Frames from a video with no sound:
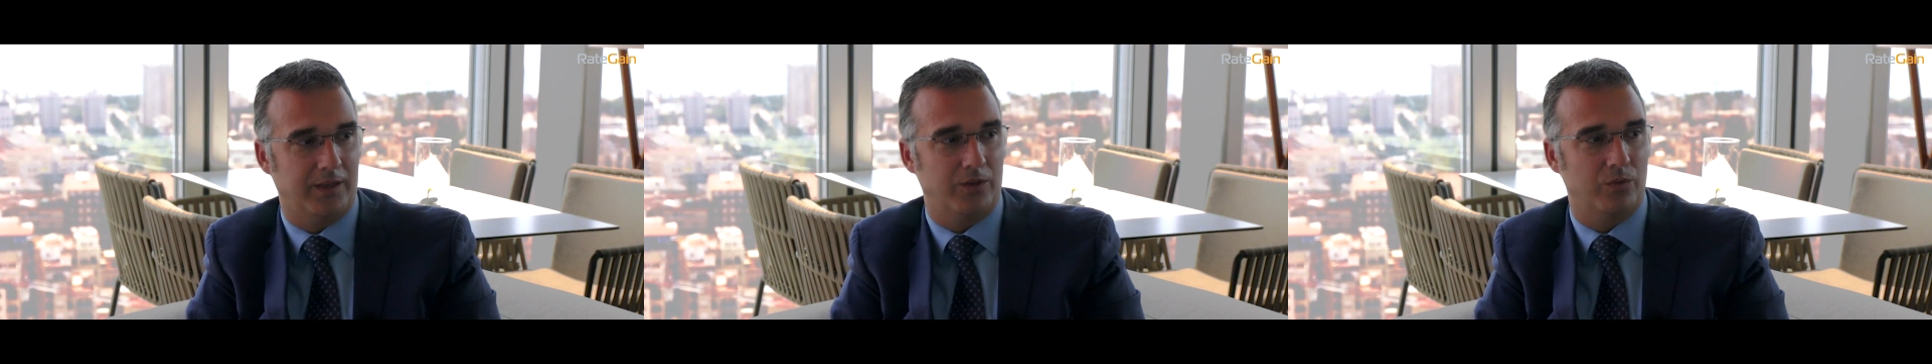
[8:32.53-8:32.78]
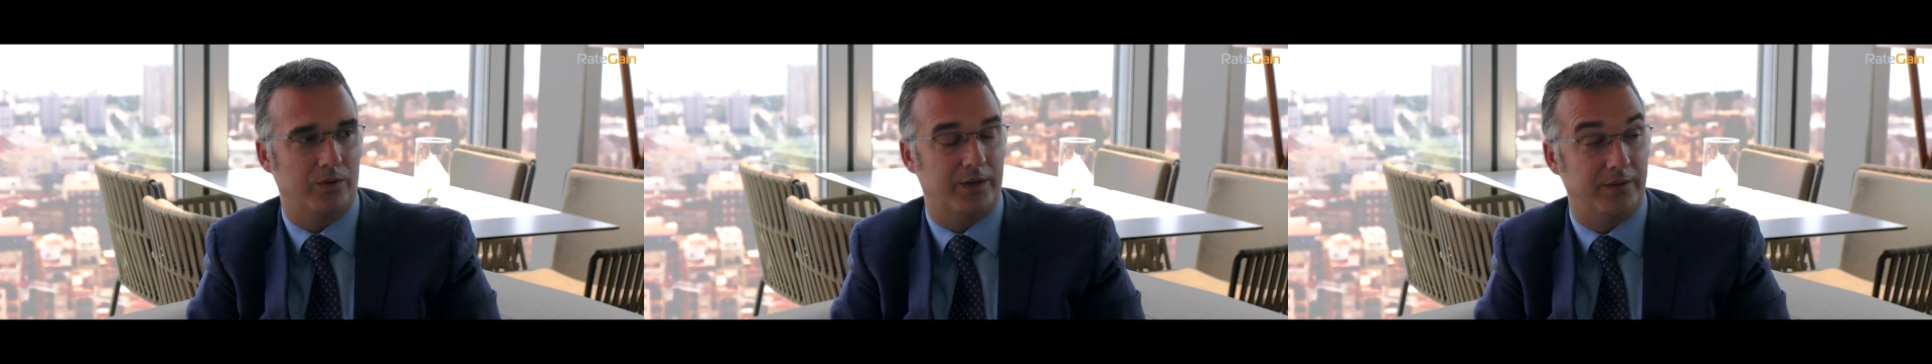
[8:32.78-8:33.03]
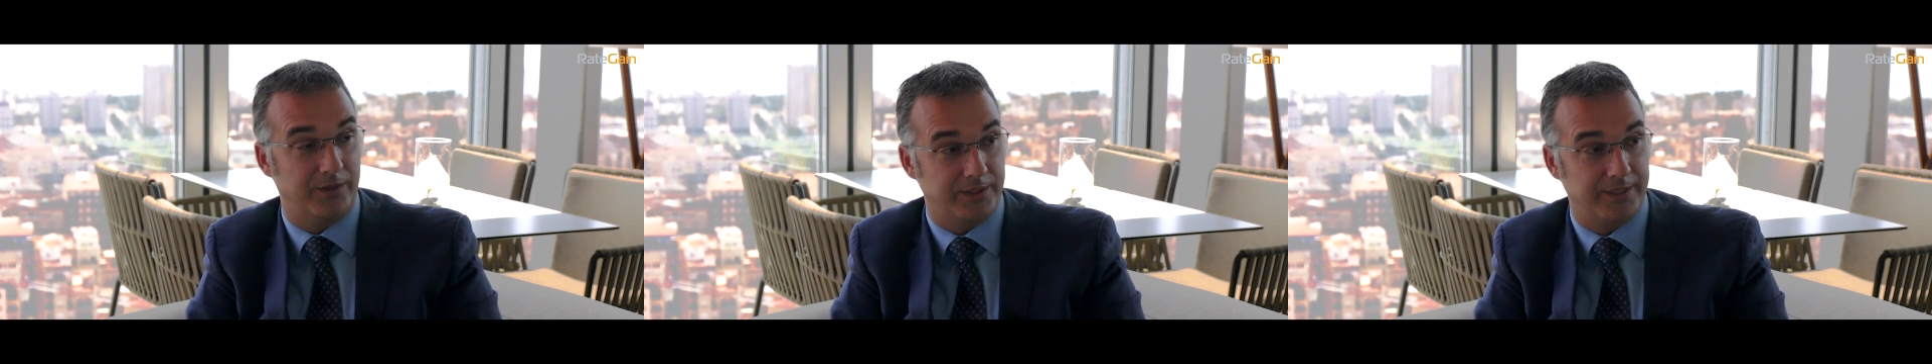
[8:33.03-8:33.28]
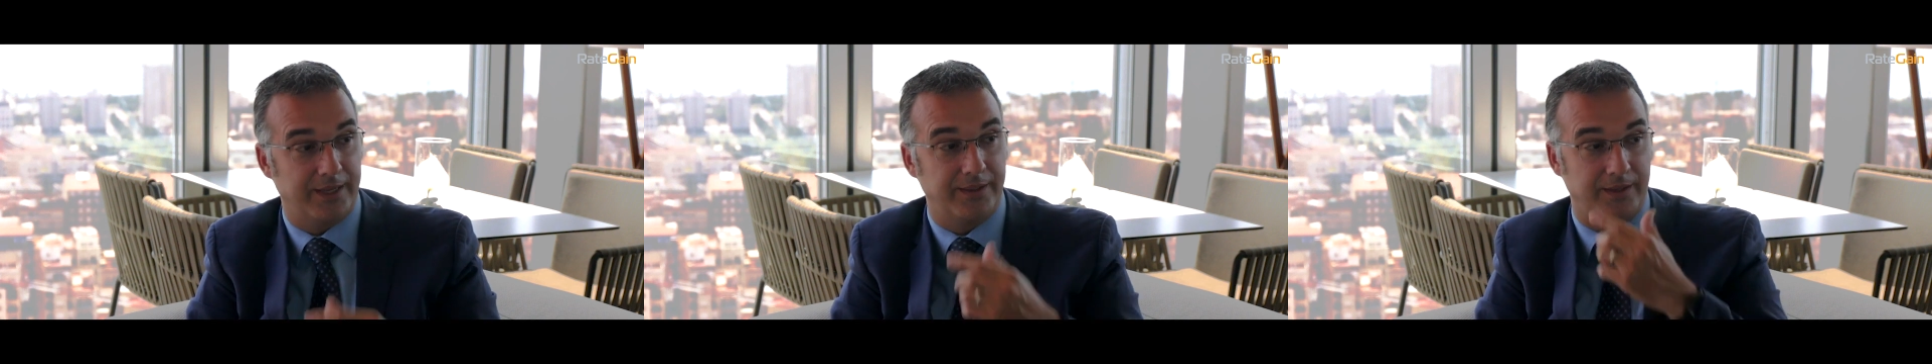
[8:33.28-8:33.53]
and you are
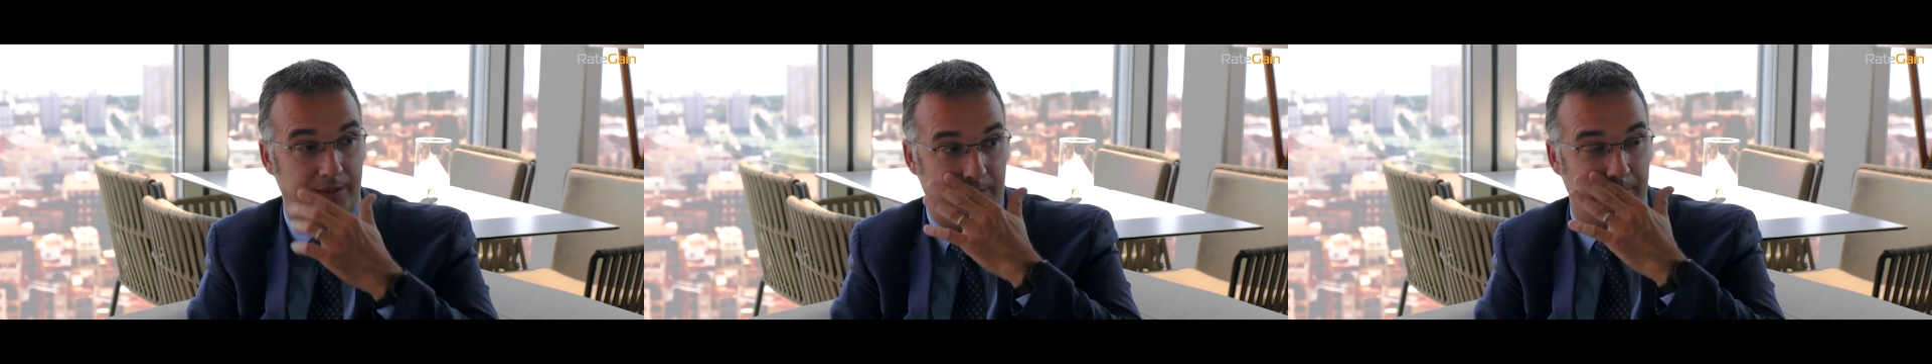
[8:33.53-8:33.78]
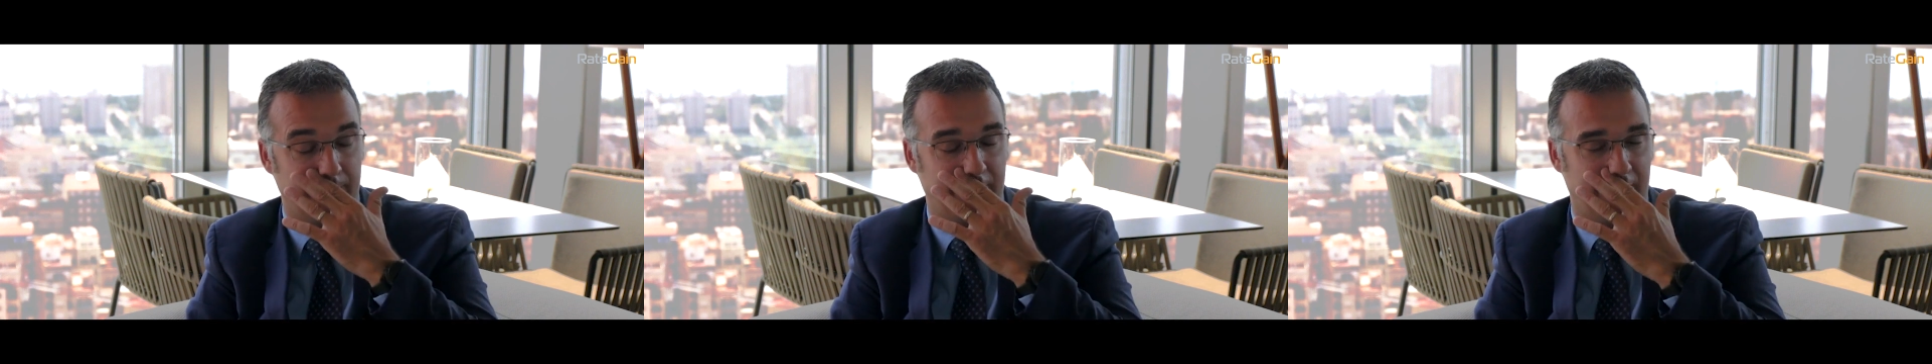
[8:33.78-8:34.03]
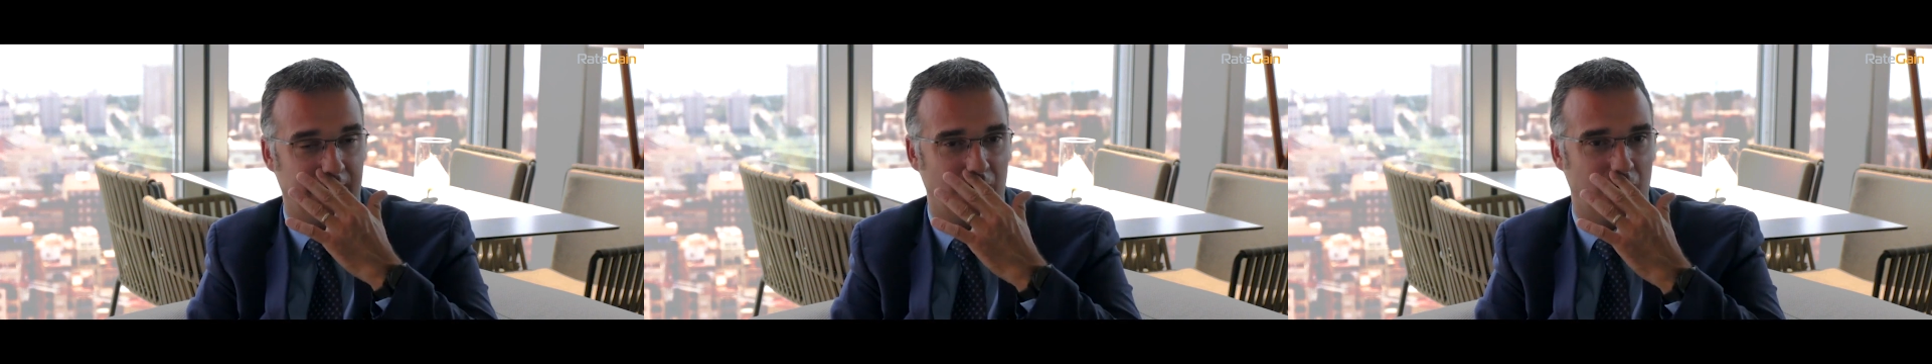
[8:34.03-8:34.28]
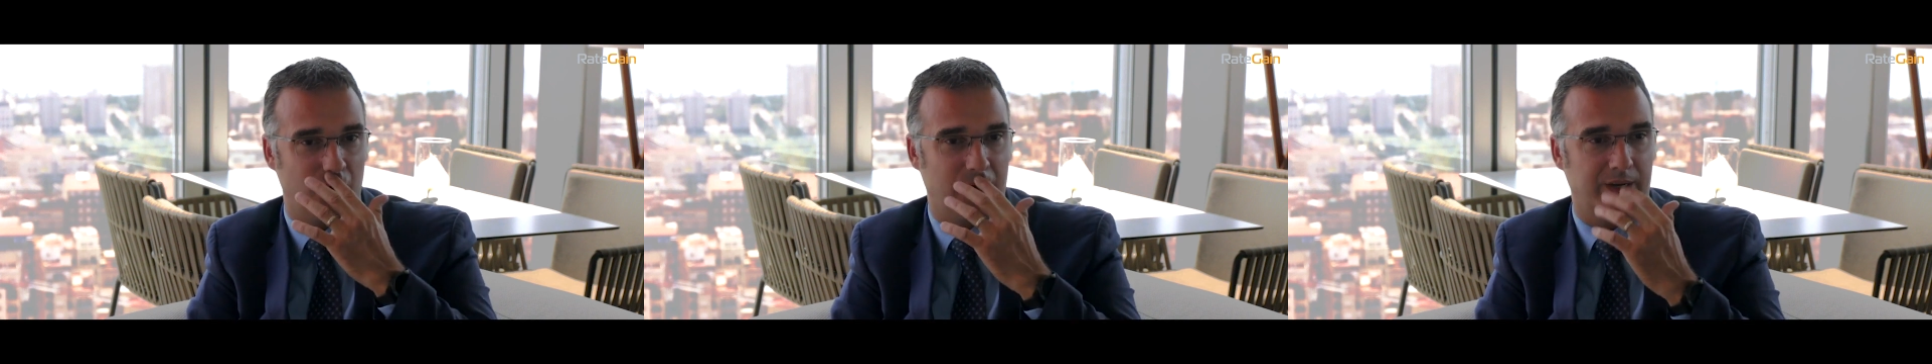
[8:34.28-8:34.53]
understanding them,
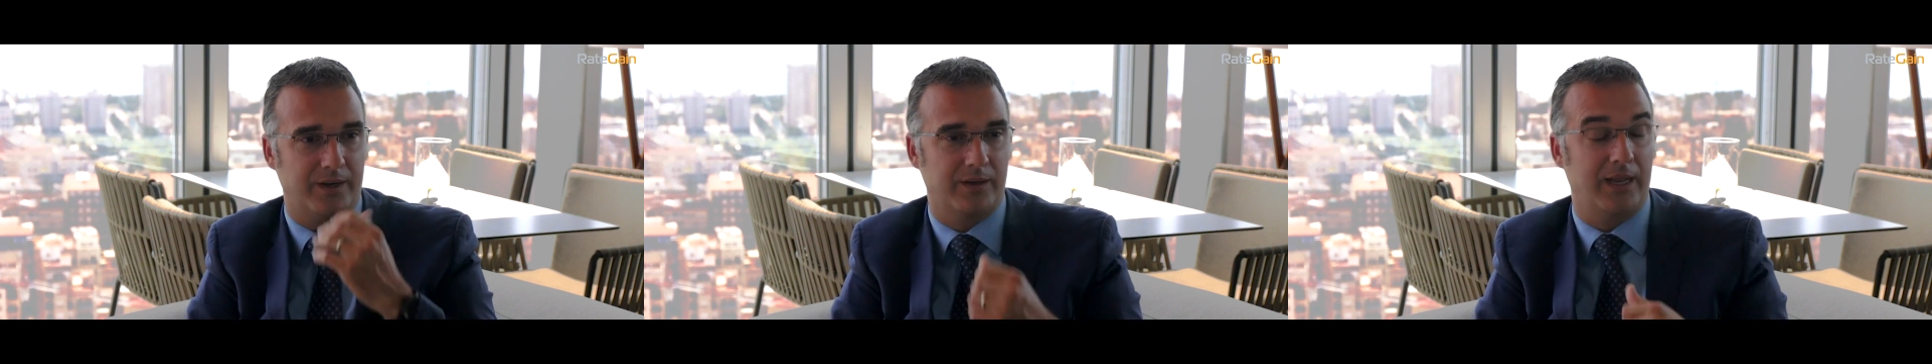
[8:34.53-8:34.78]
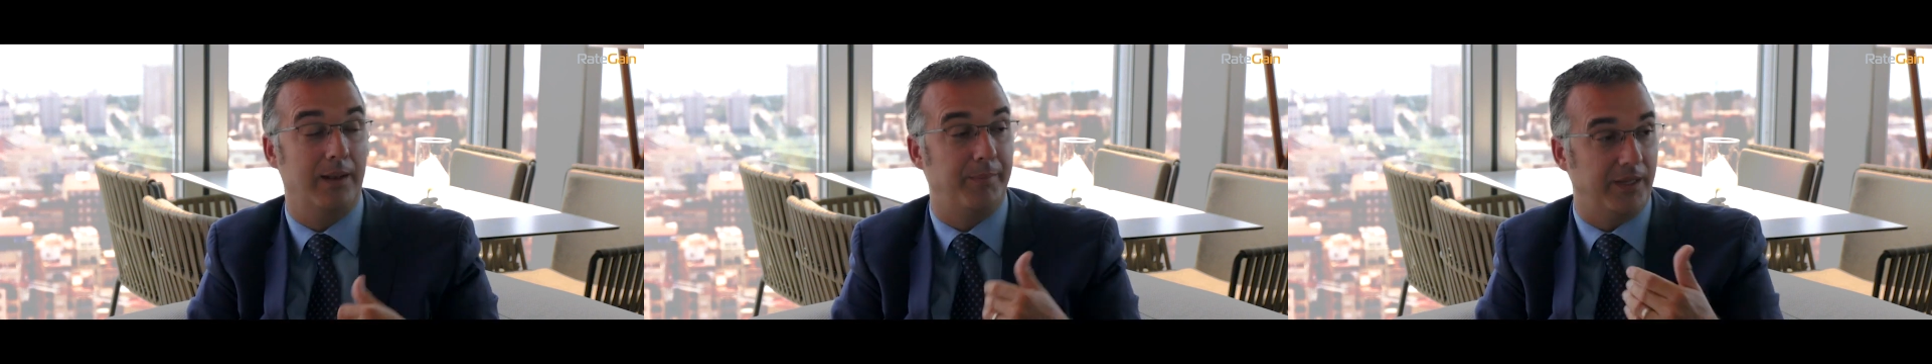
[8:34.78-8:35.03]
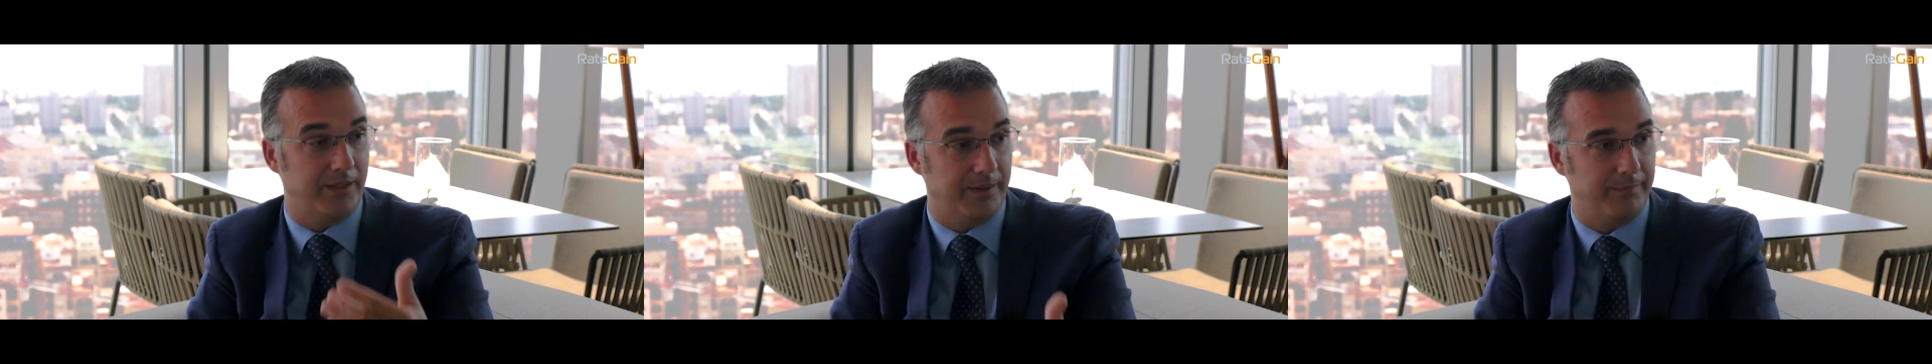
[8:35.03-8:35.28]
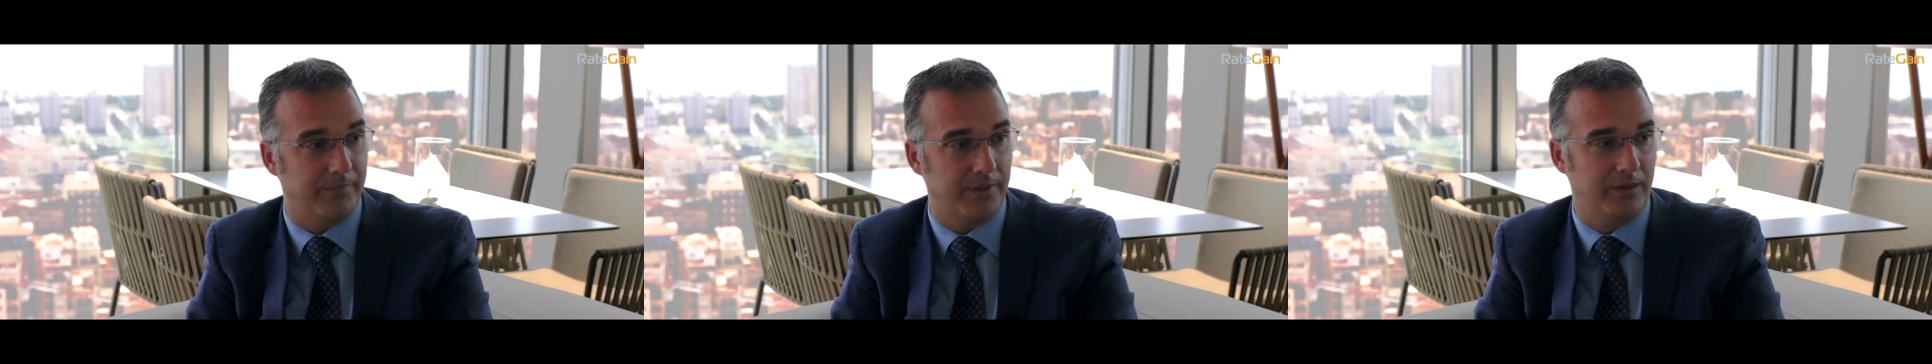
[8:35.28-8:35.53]
and you are helping them.